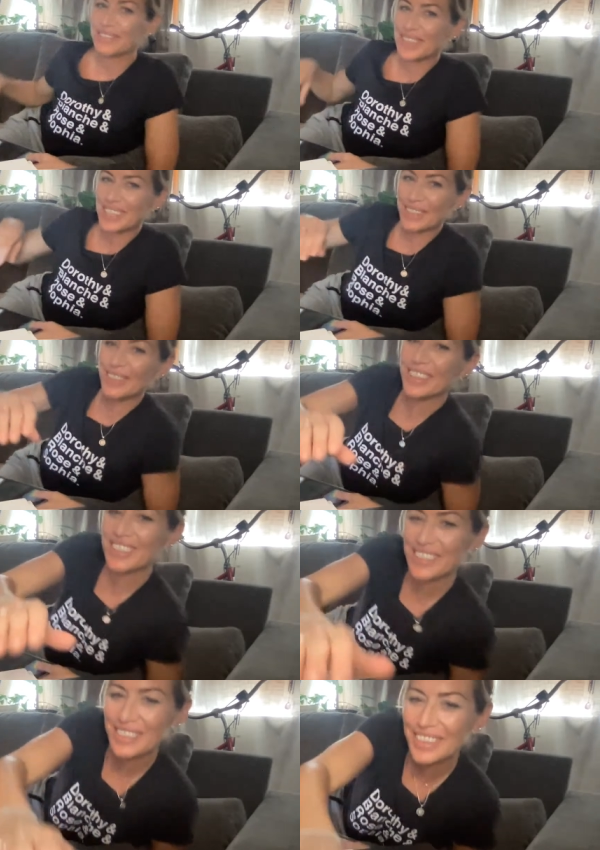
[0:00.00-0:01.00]
That's a whole
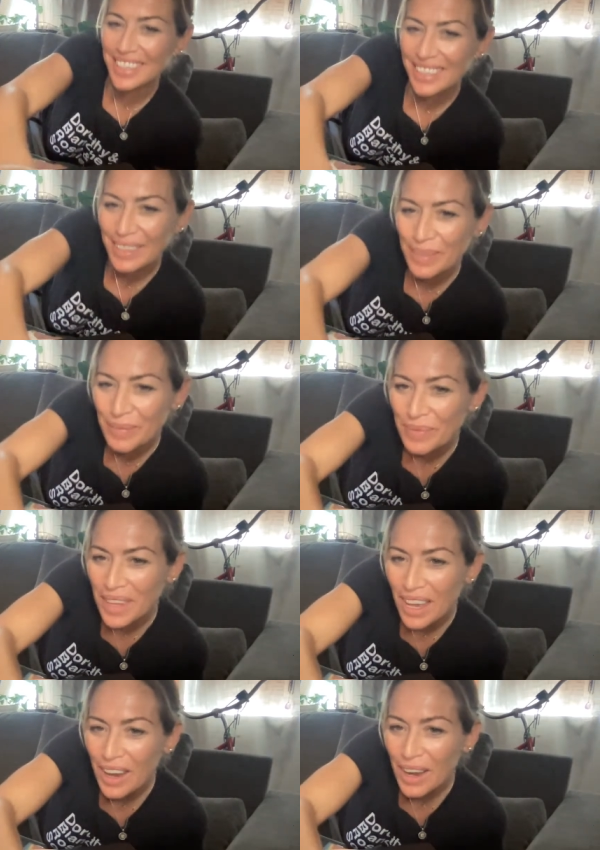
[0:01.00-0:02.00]
other story.
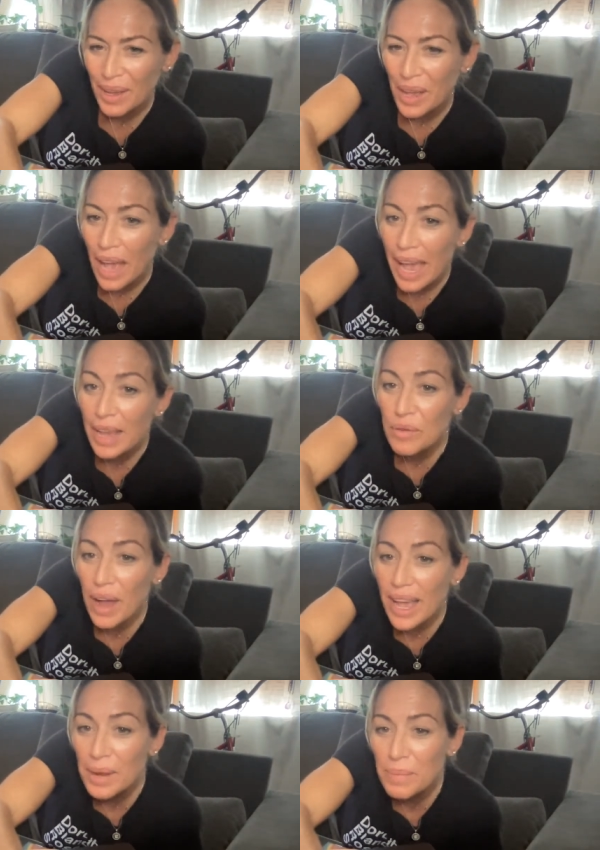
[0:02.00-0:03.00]
All right. Hey,
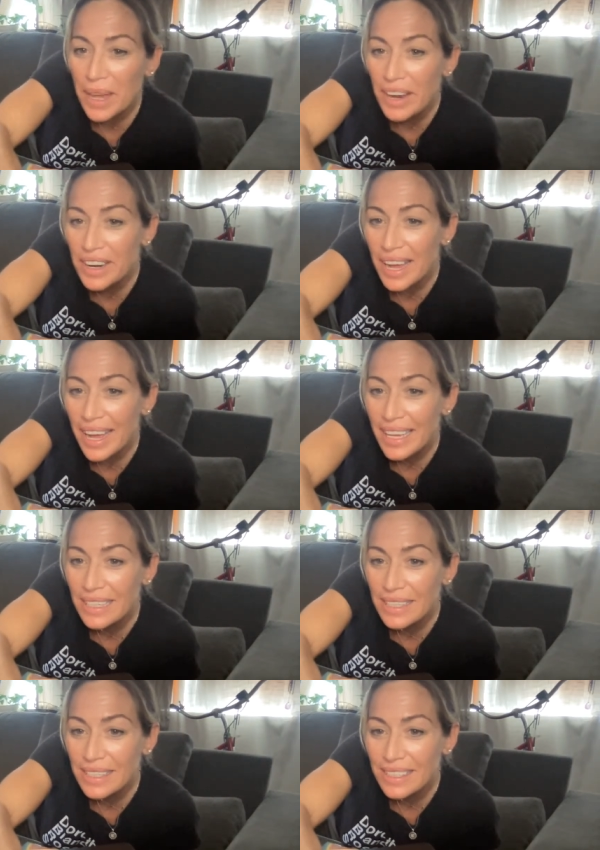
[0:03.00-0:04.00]
Ryan
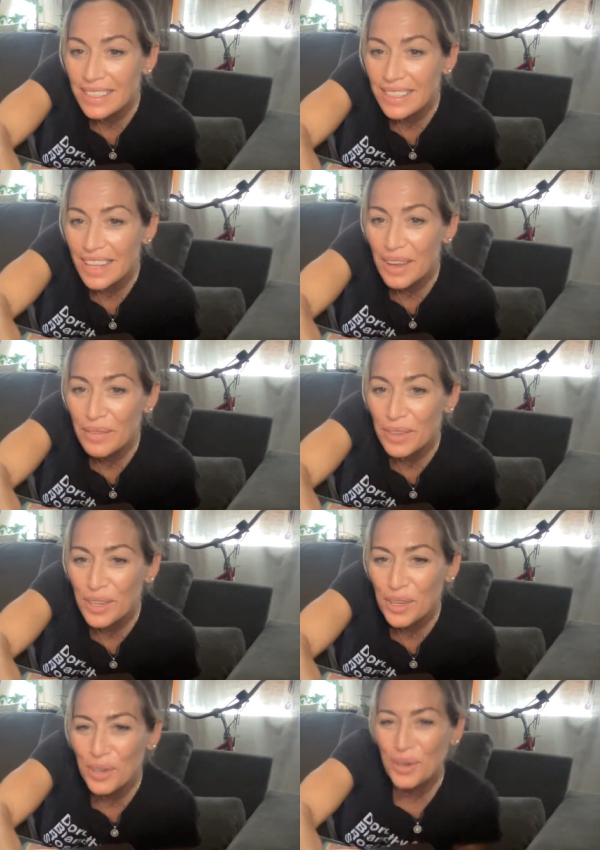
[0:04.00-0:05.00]
Paradise. Love
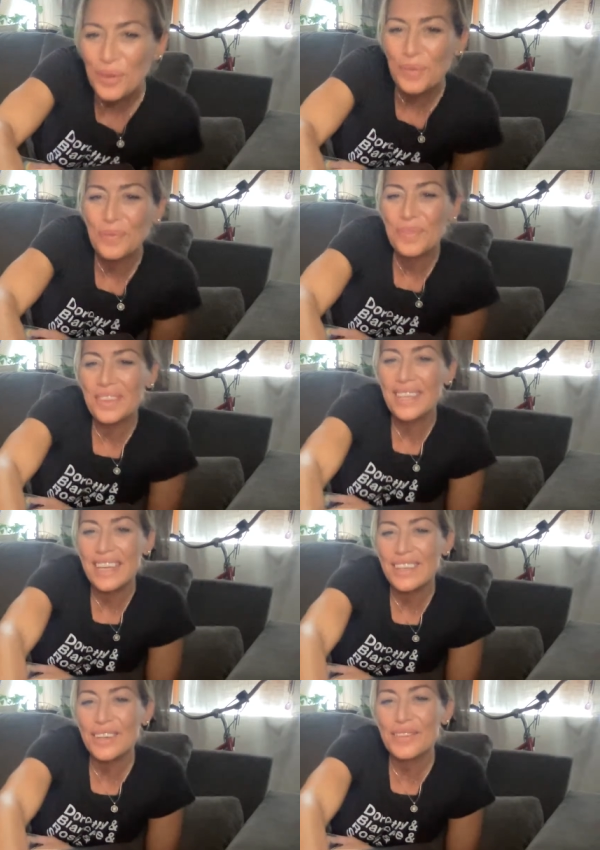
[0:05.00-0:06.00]
you.
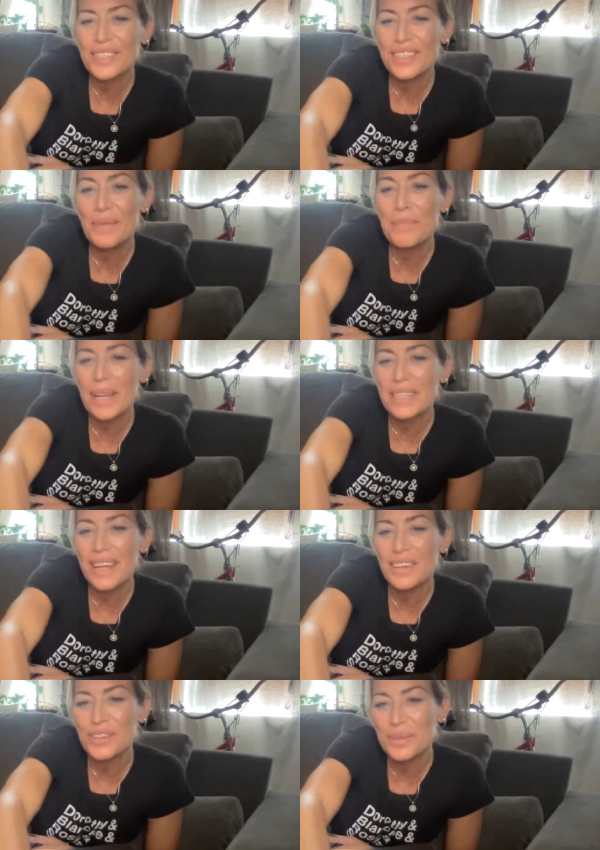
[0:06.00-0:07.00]
You have the best
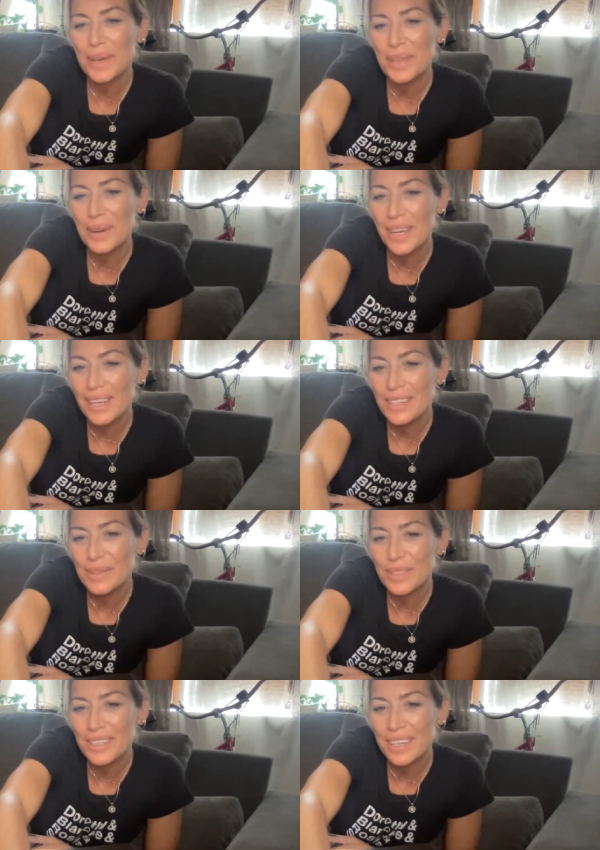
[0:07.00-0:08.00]
energy, by the way. I
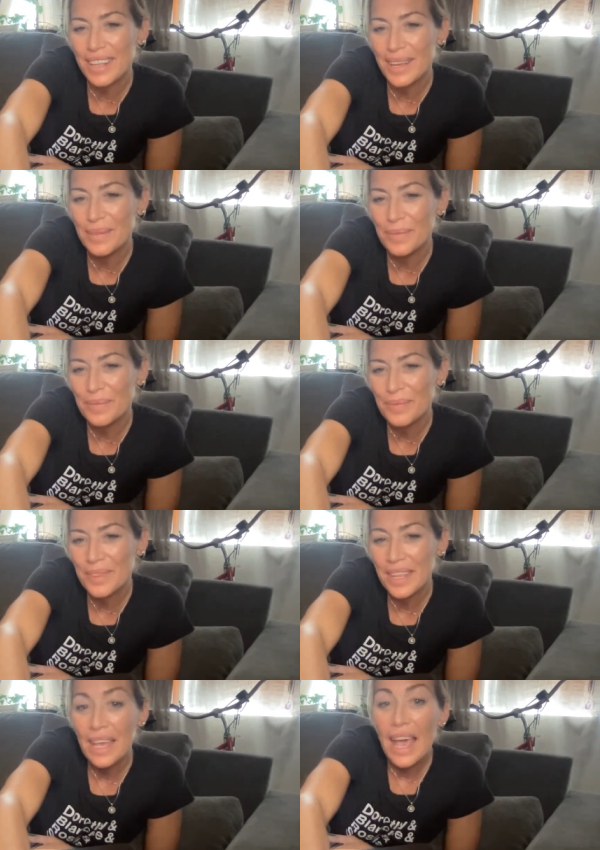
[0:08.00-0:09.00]
just want to tell you that.
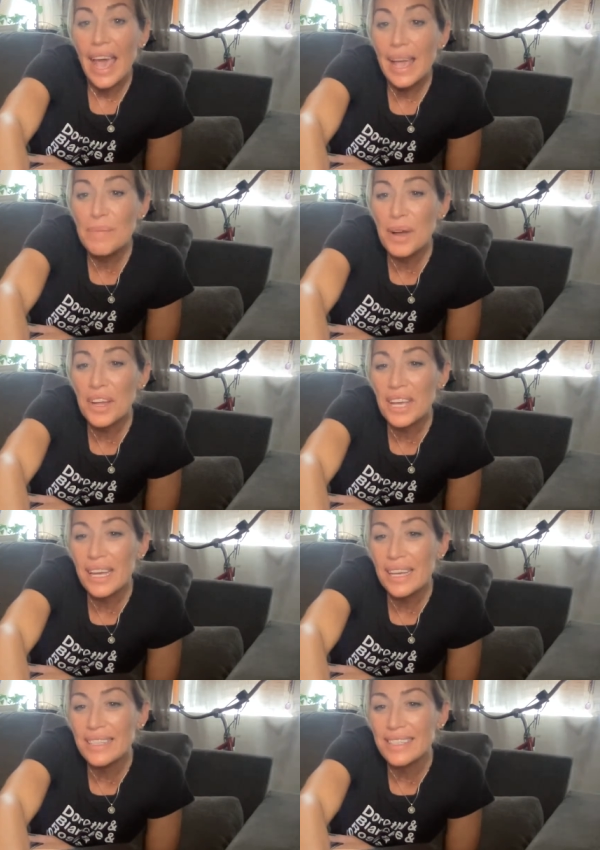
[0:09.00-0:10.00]
Hey,
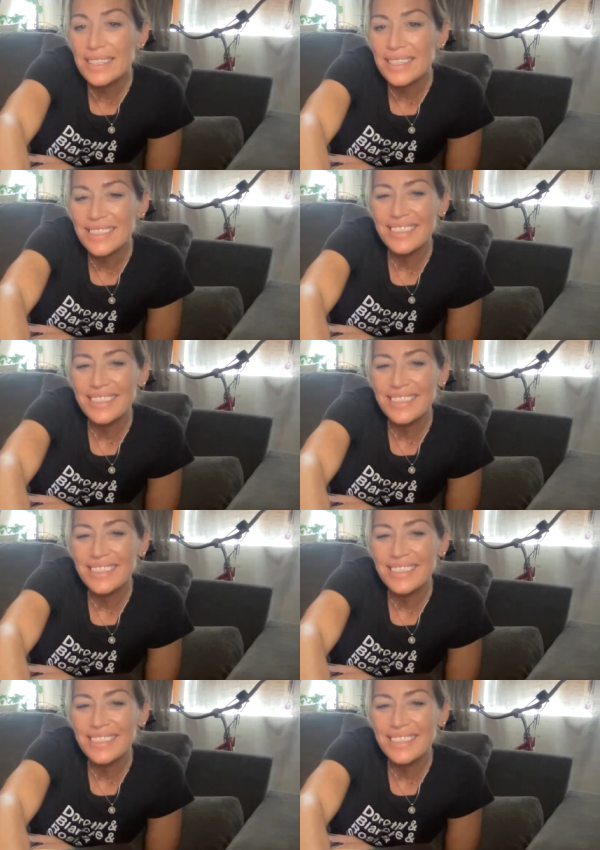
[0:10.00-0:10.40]
Marcus.